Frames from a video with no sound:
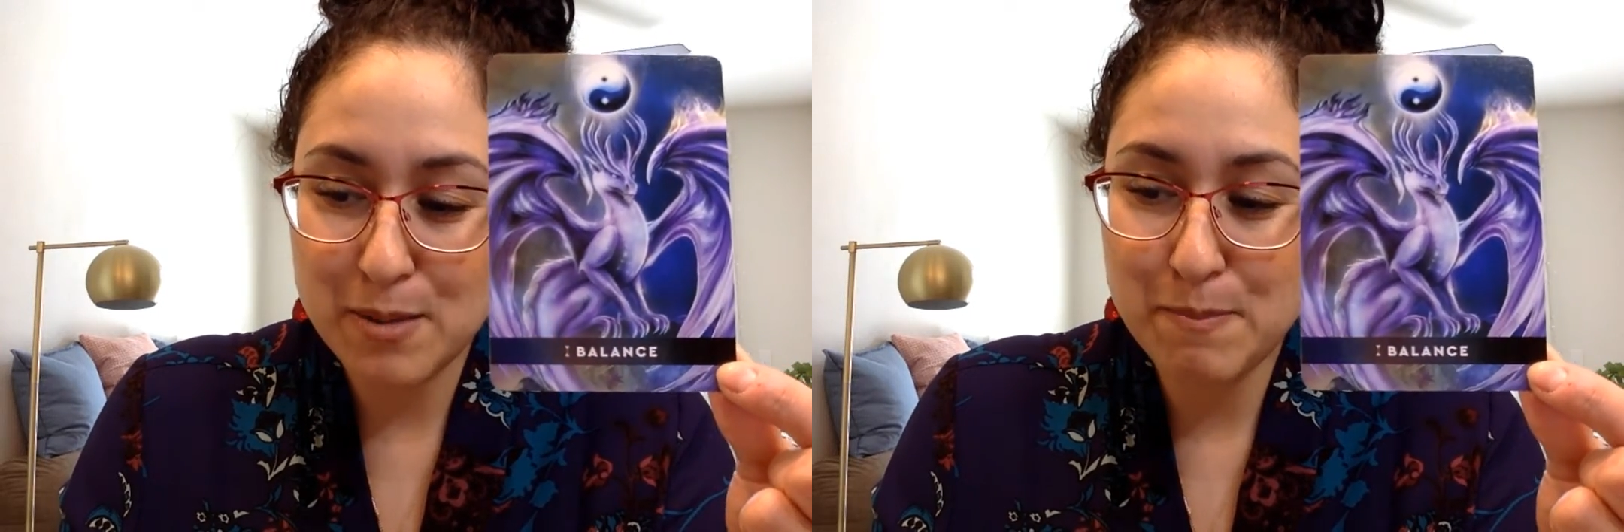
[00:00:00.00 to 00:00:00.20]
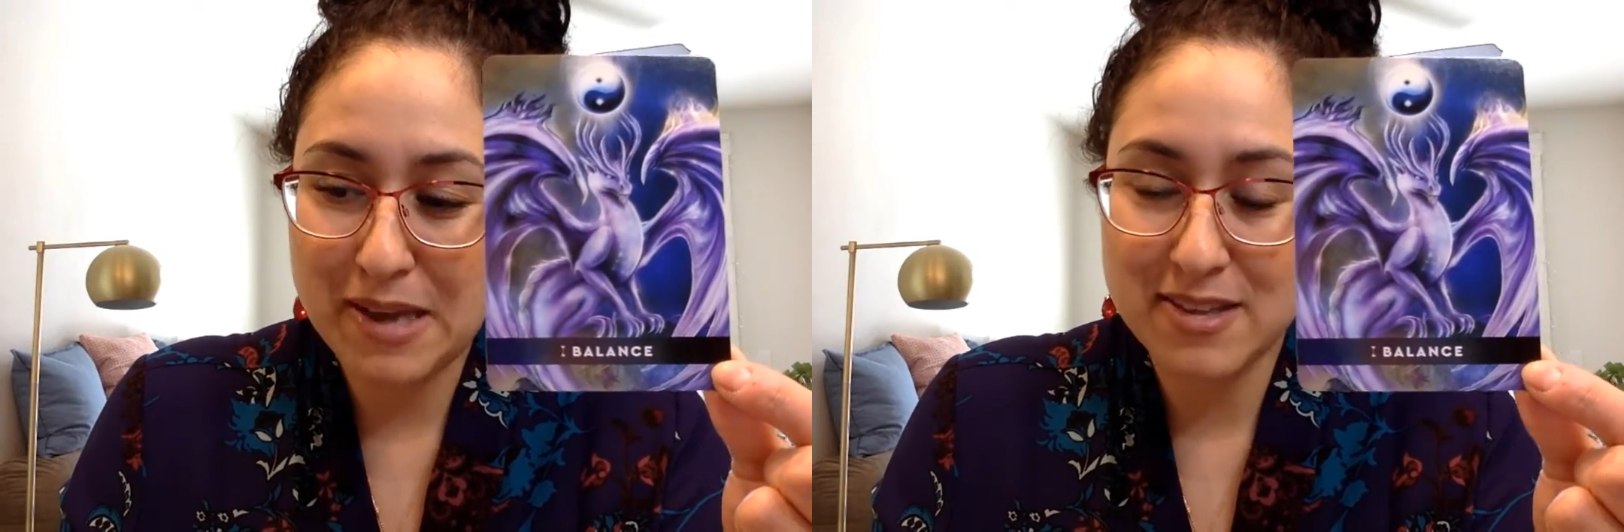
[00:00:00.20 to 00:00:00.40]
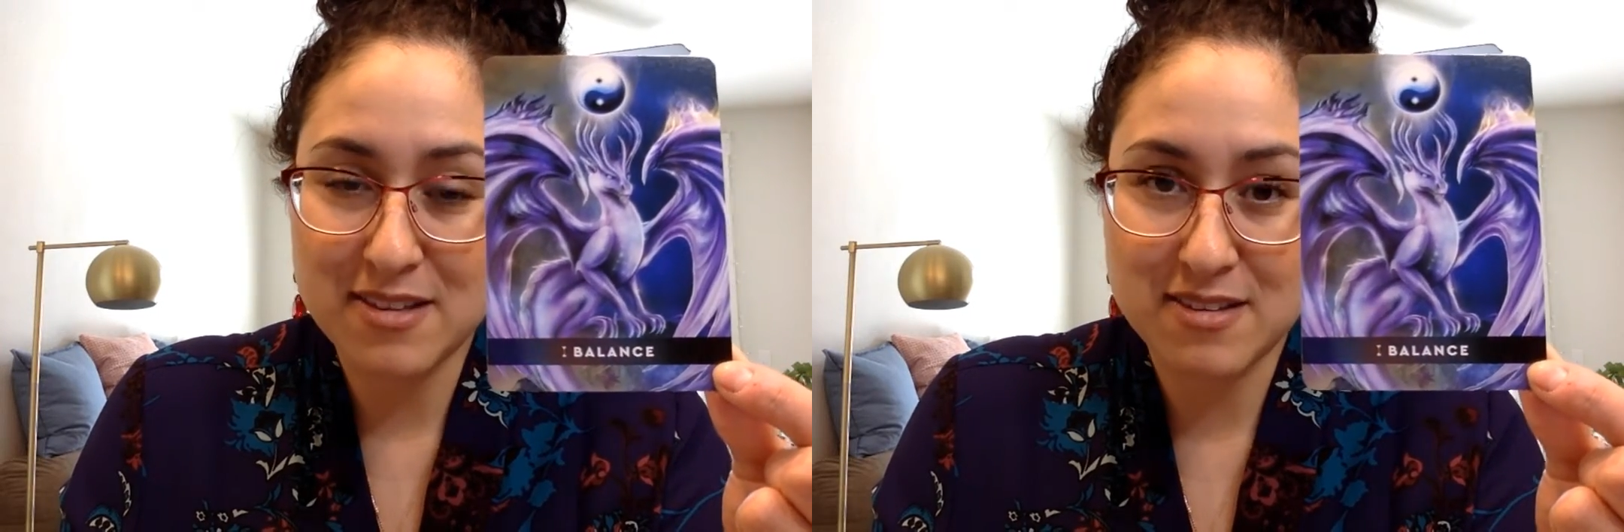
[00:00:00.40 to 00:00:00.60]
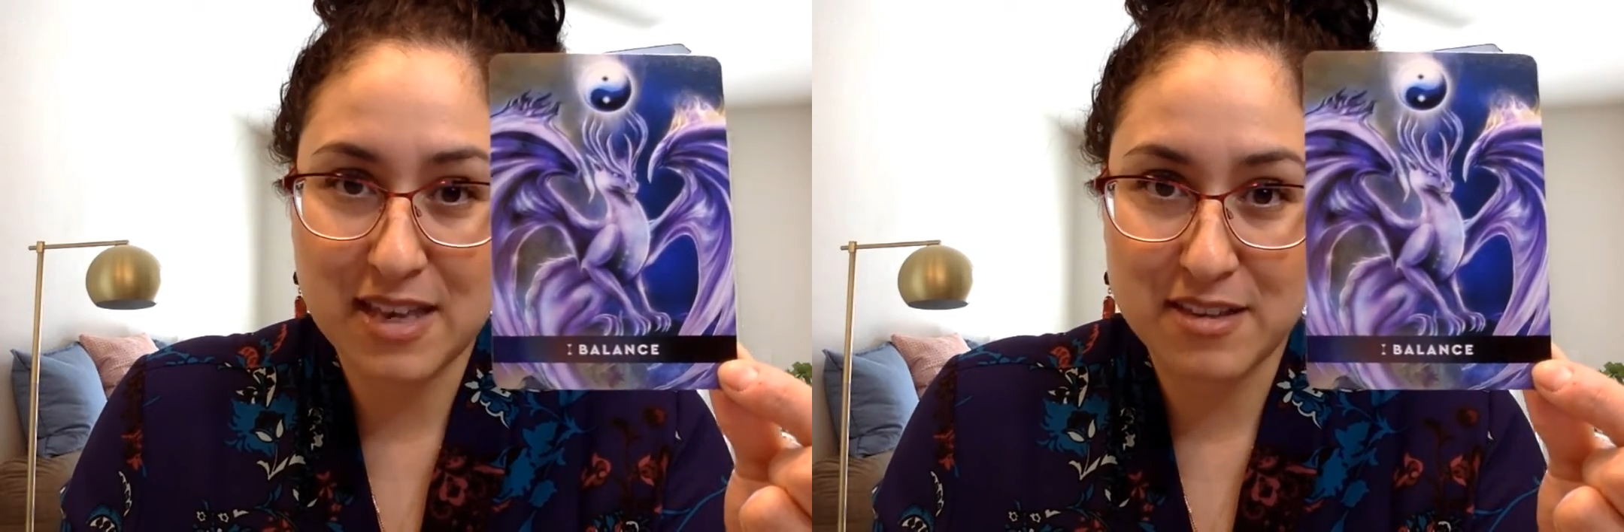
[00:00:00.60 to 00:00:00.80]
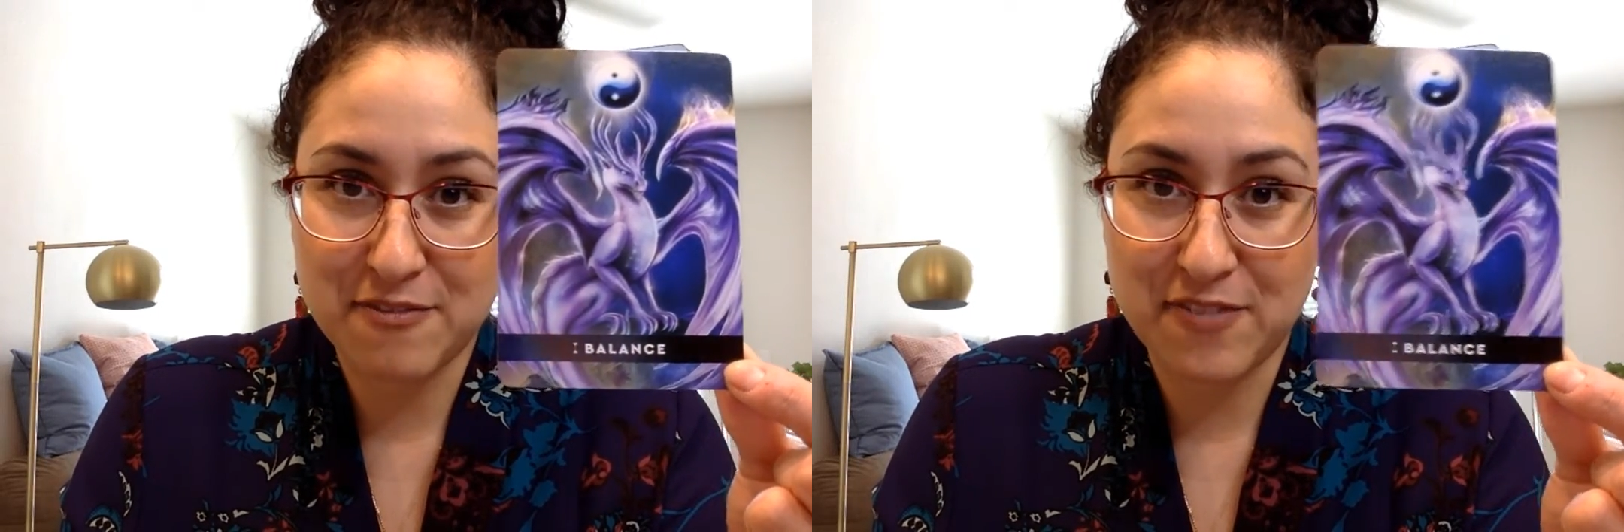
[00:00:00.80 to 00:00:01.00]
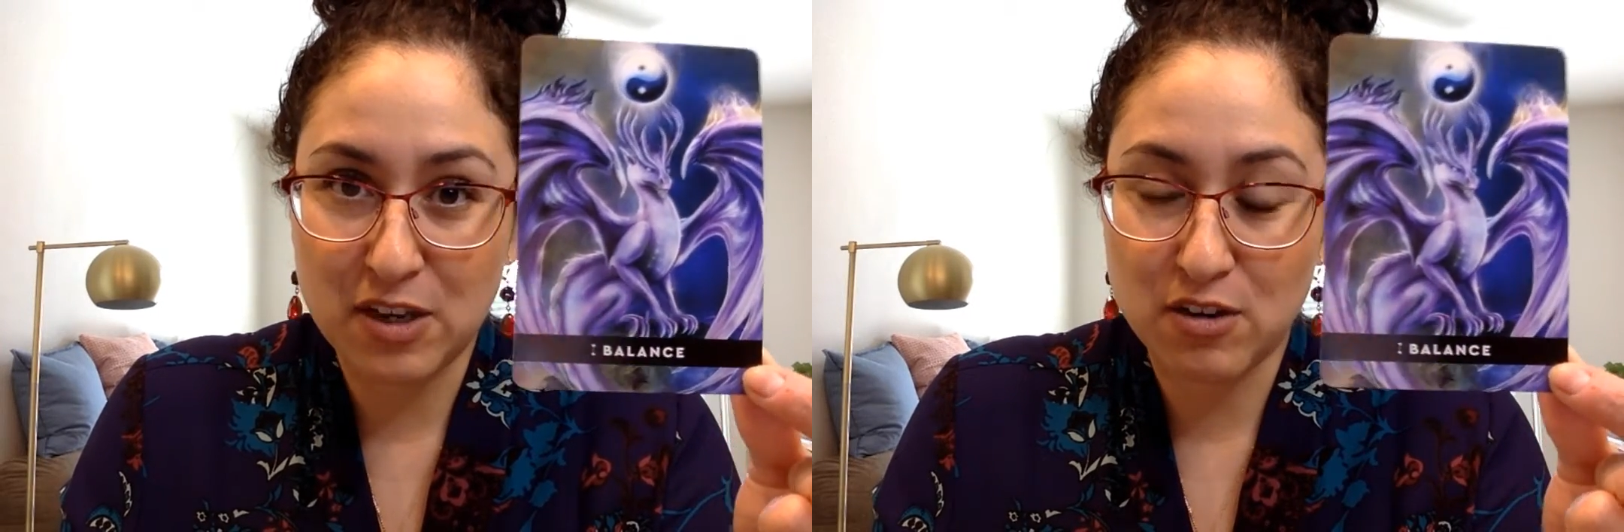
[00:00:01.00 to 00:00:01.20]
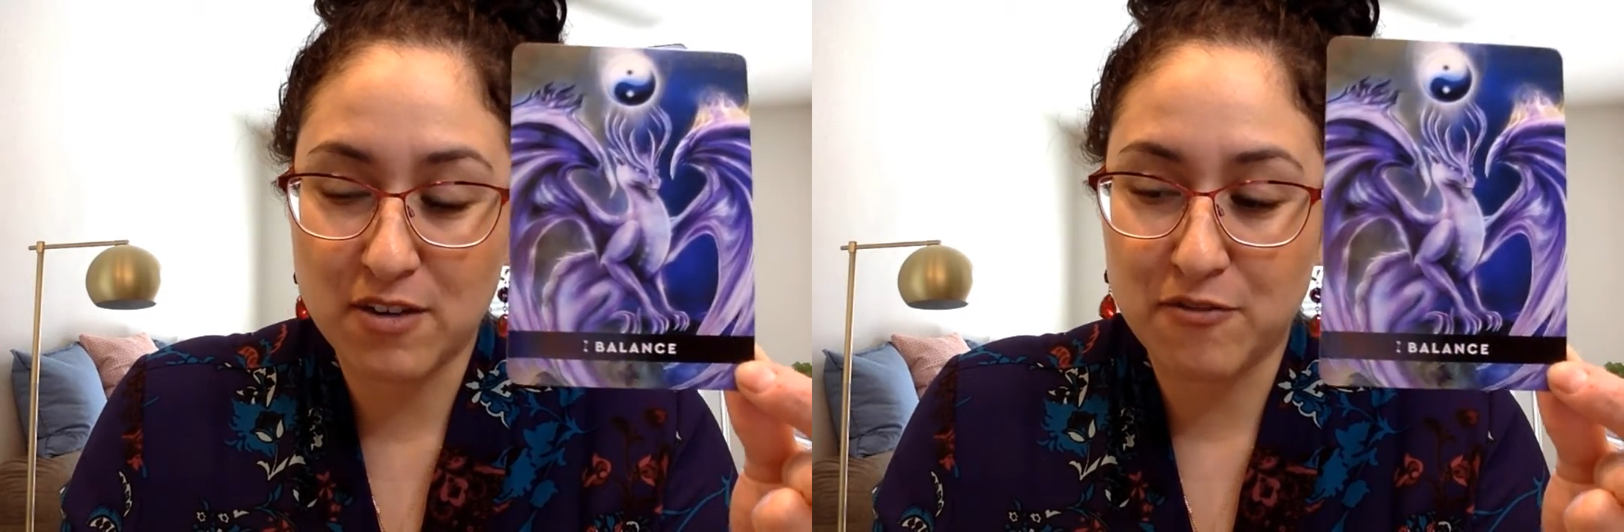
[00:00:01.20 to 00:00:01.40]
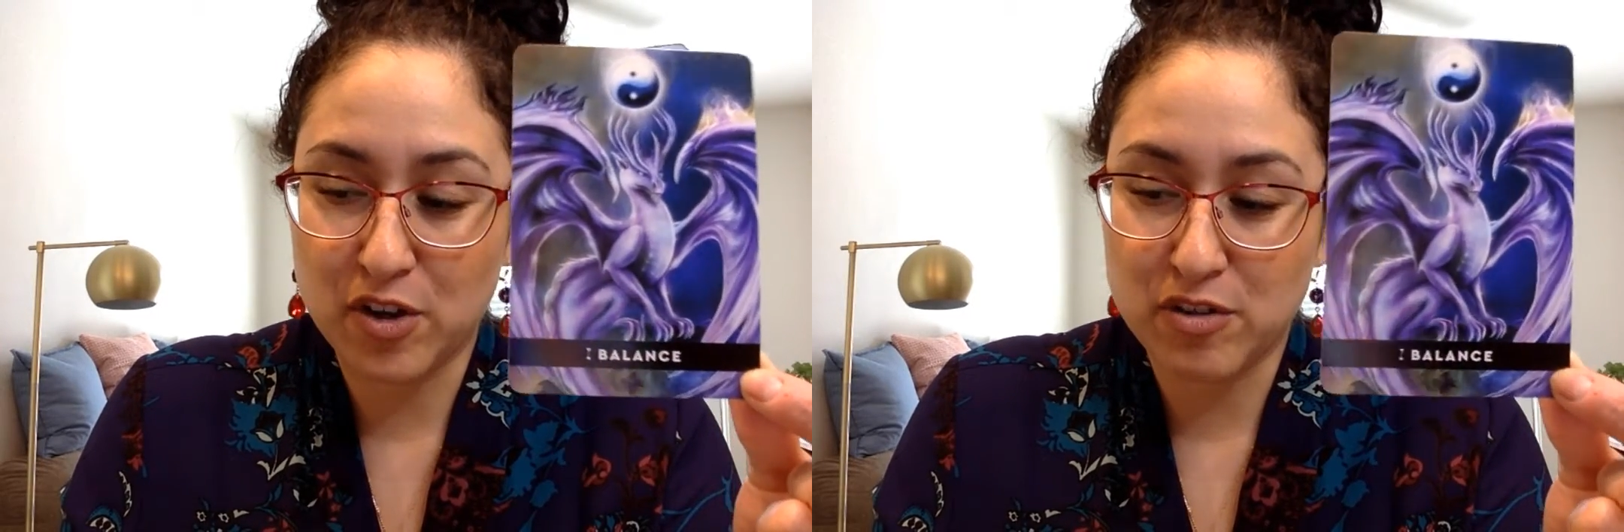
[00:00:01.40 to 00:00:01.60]
Balance says fear
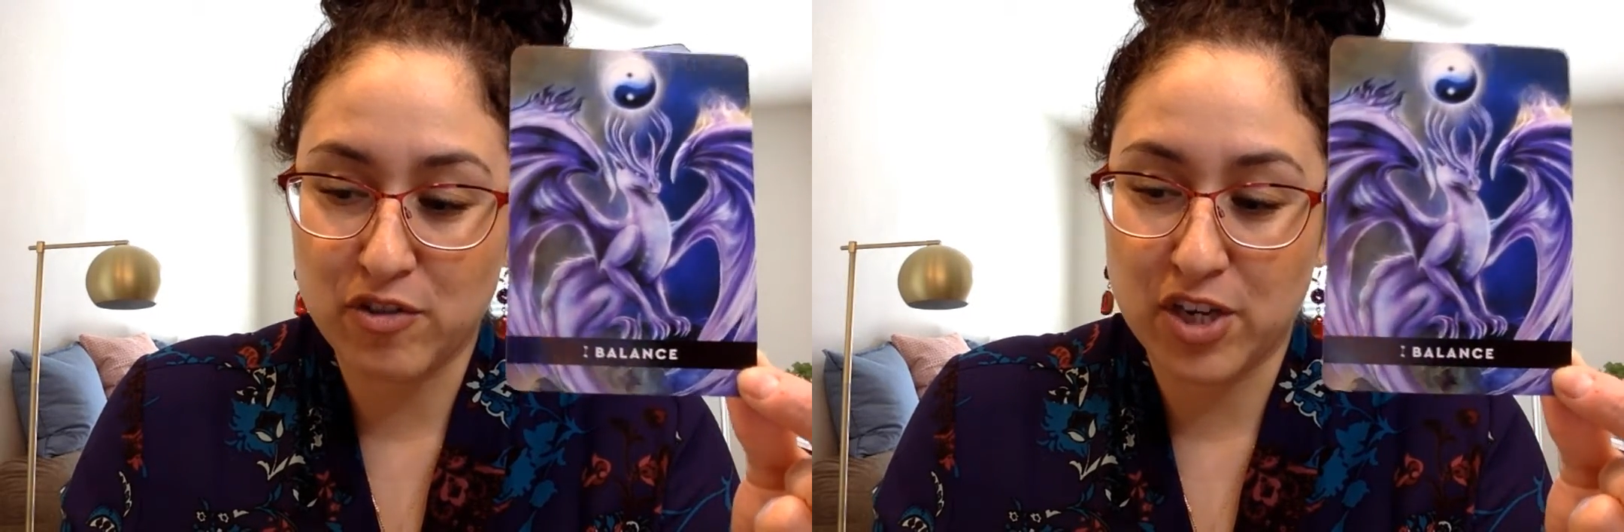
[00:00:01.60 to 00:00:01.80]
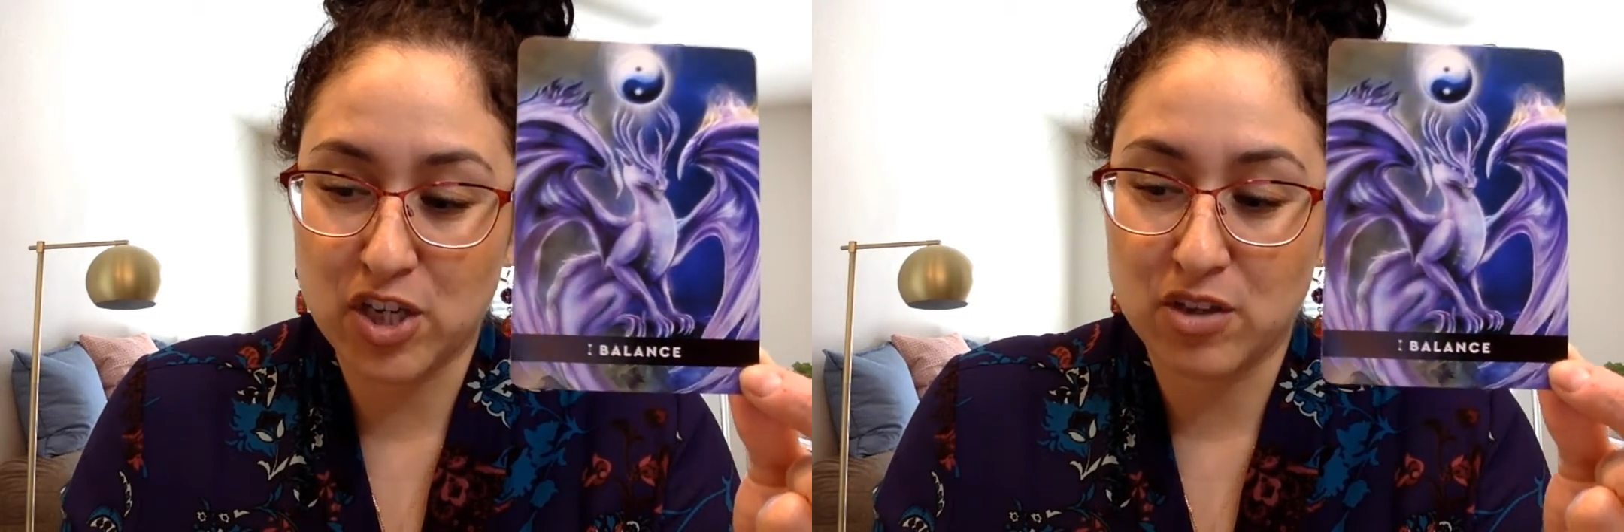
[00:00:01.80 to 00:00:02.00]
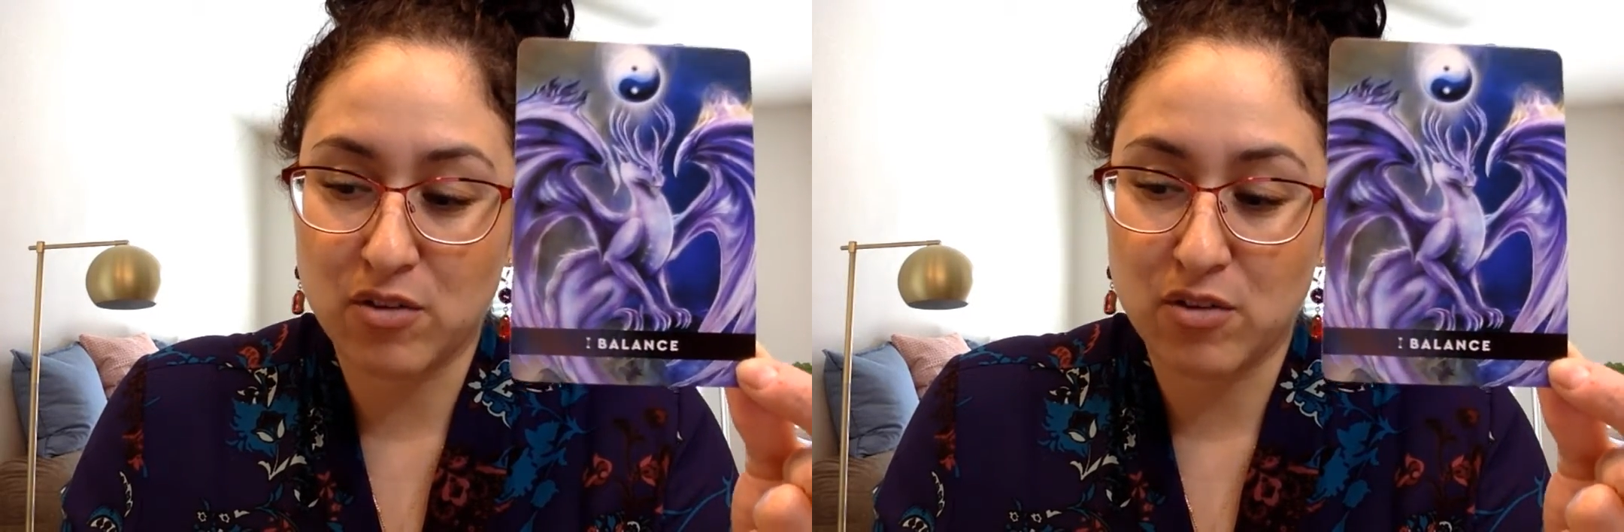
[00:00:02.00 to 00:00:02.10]
and frustration